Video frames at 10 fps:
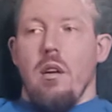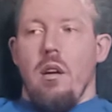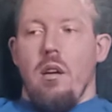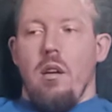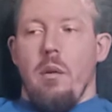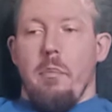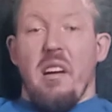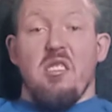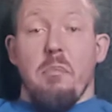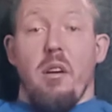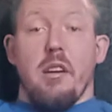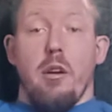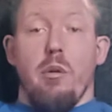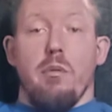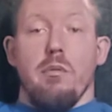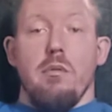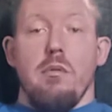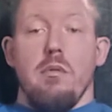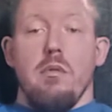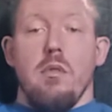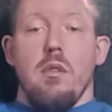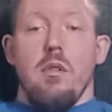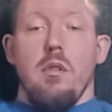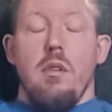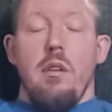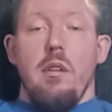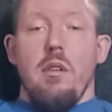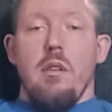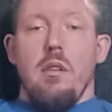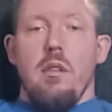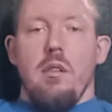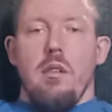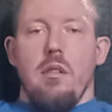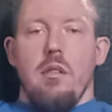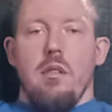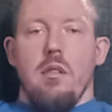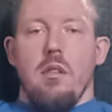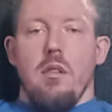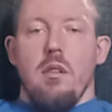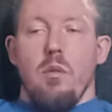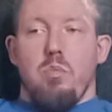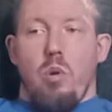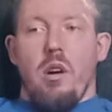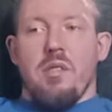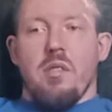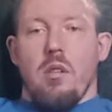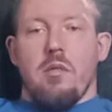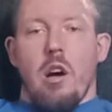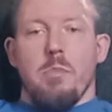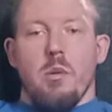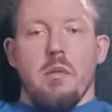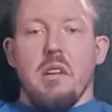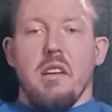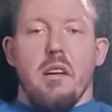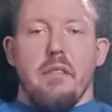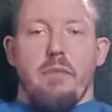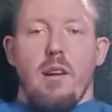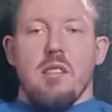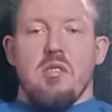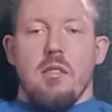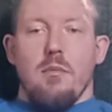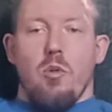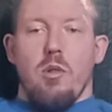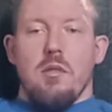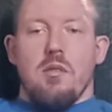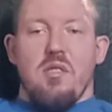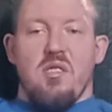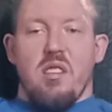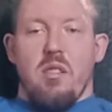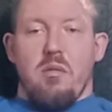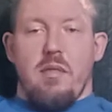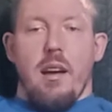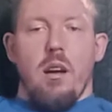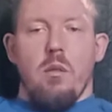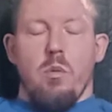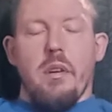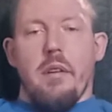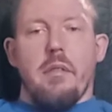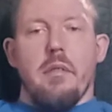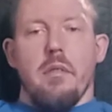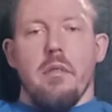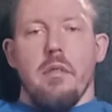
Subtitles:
That's my goal. And plus, on top of, find someone to settle down with.